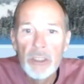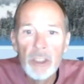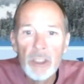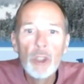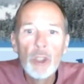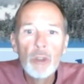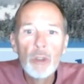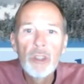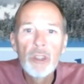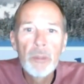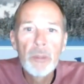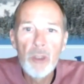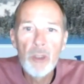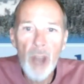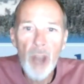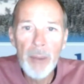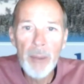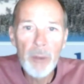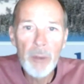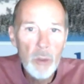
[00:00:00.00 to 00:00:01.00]
new
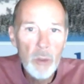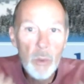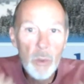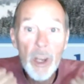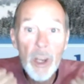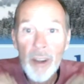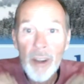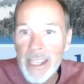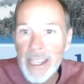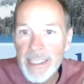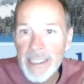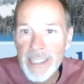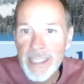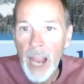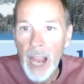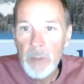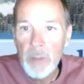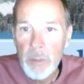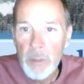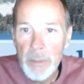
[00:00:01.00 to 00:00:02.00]
subscribers. We are an end
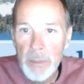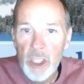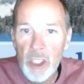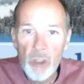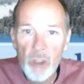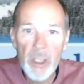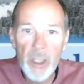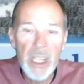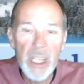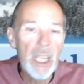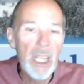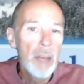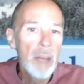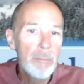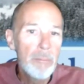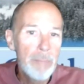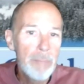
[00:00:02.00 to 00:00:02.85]
times ministry